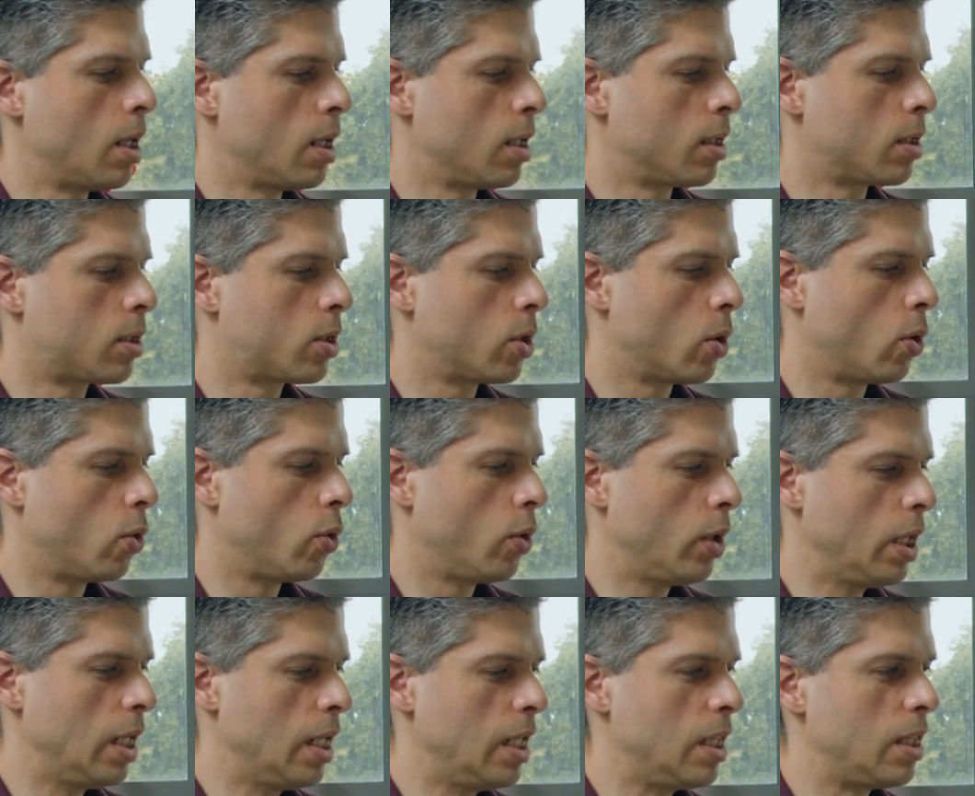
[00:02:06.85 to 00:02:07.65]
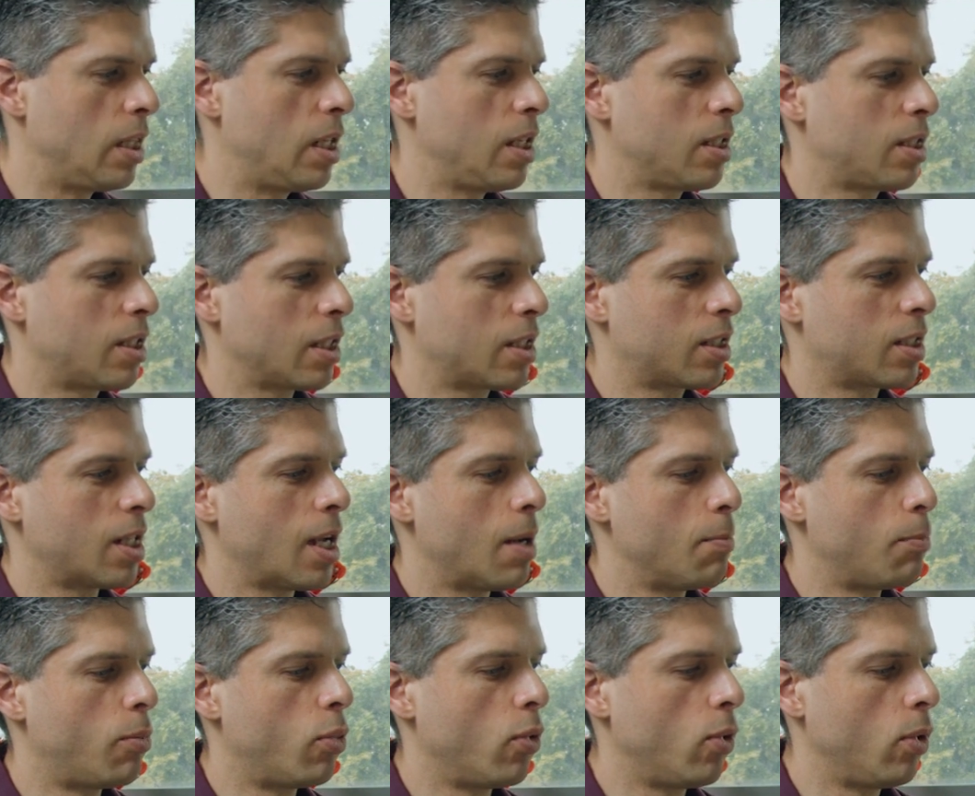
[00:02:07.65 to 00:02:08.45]
So in this
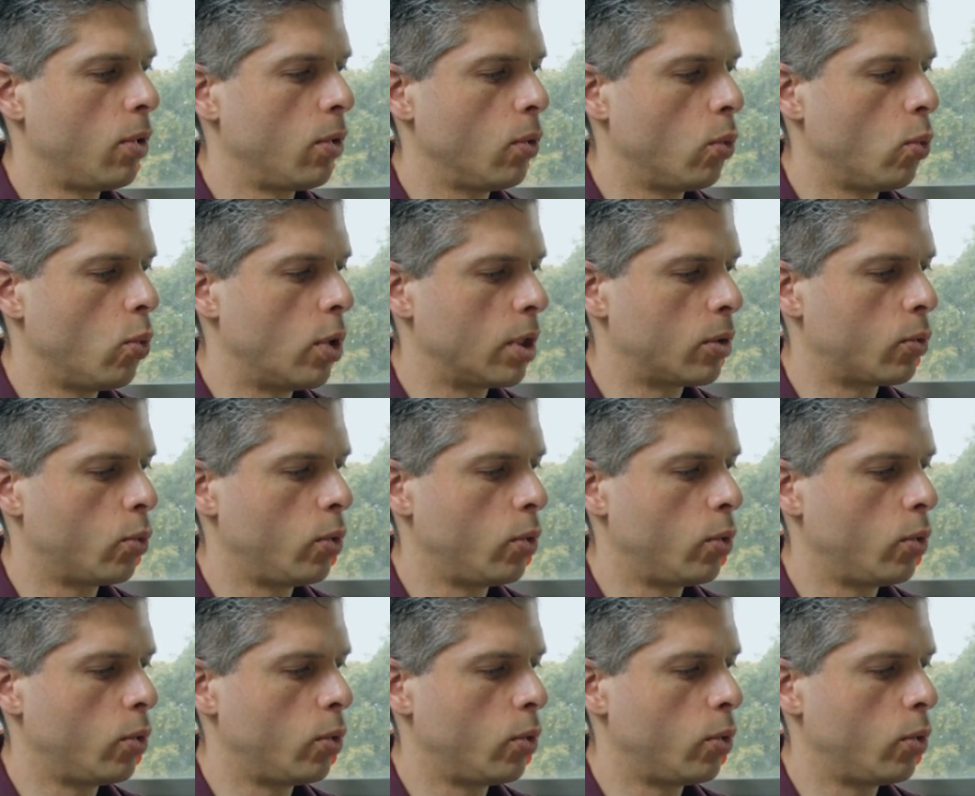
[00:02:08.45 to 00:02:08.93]
example, what